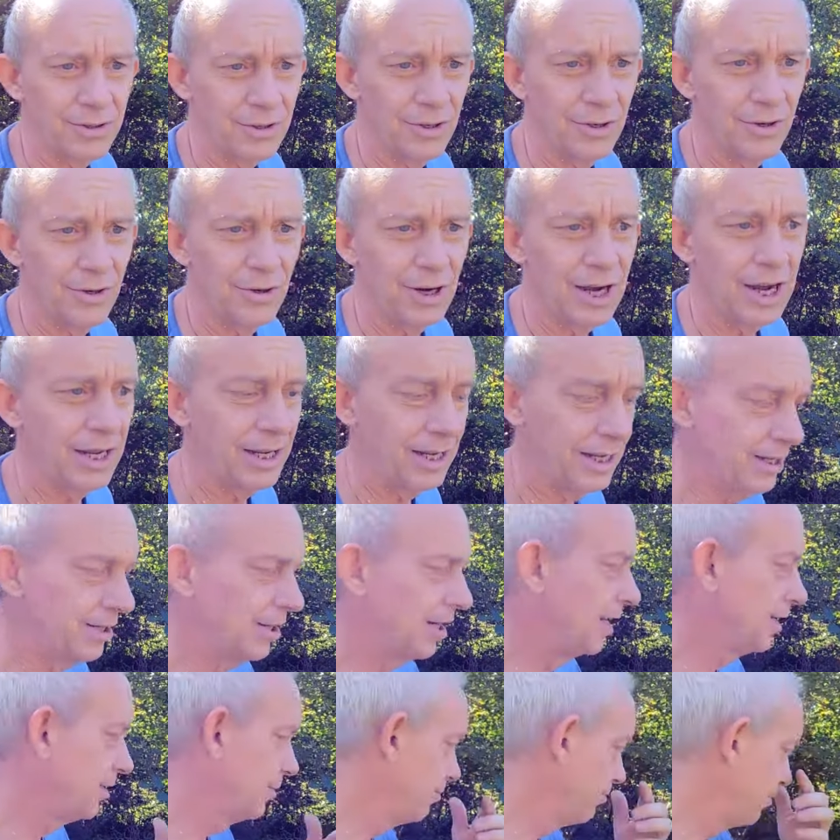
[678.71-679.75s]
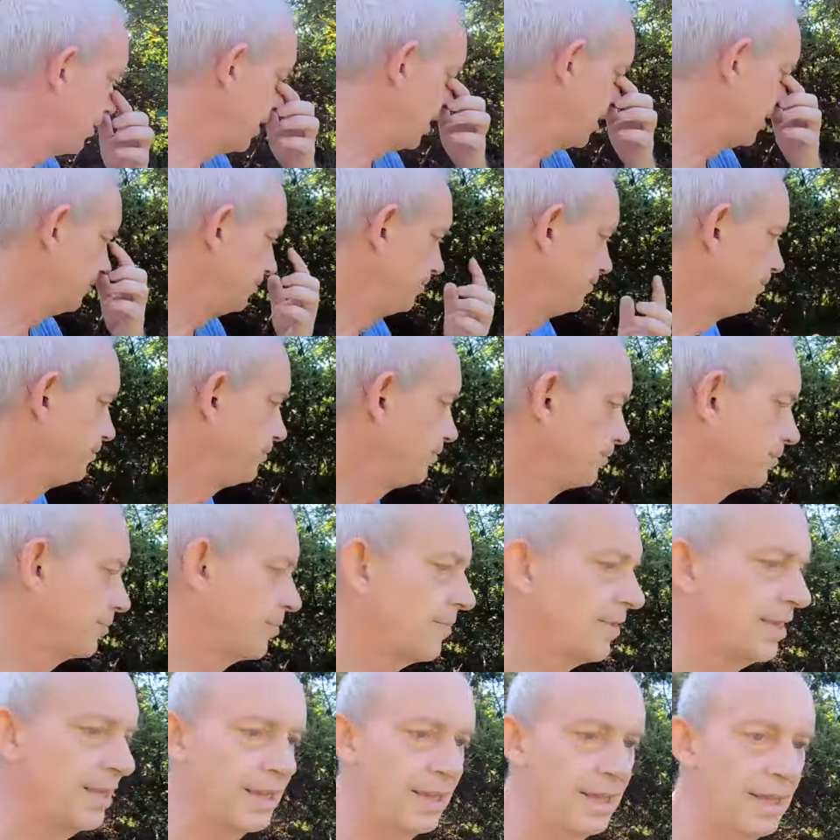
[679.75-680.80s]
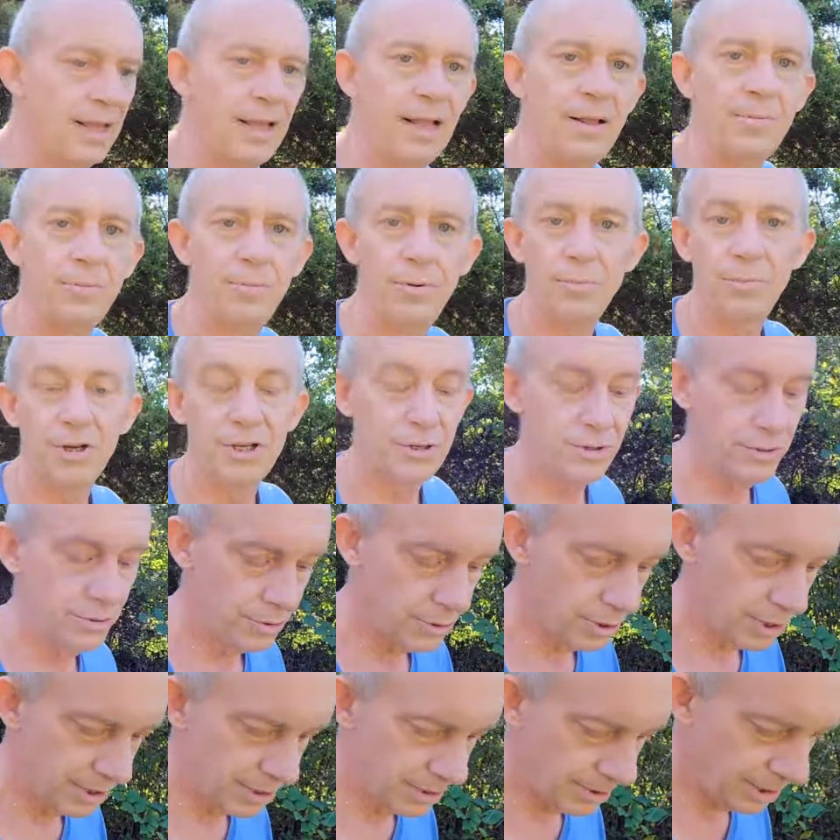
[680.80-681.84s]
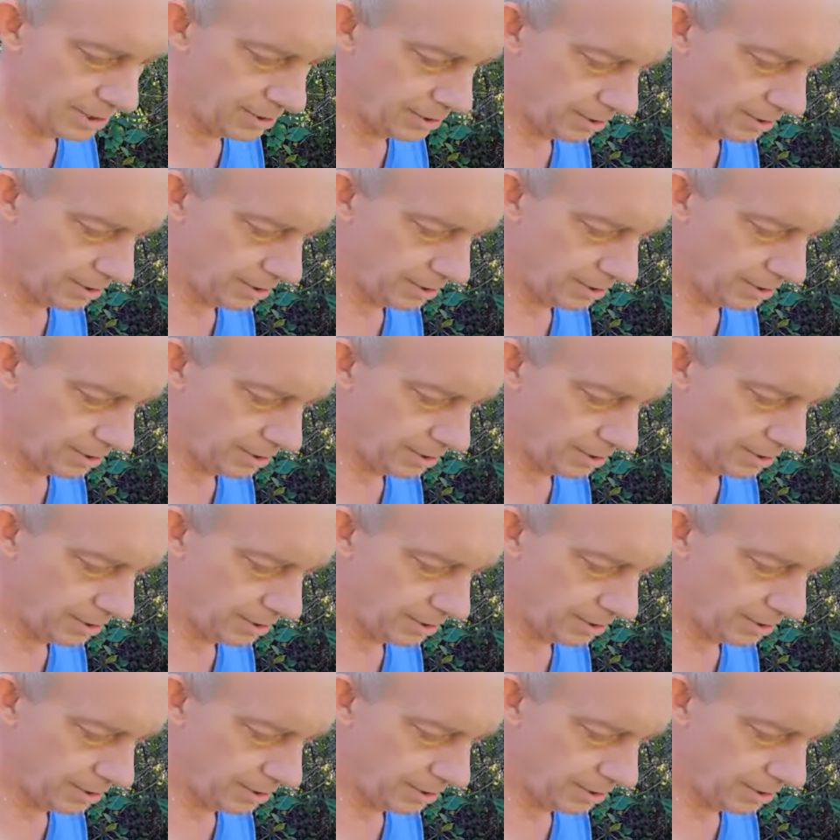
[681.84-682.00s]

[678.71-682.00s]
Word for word: or so, I get out of bed, put my shoes on. I said,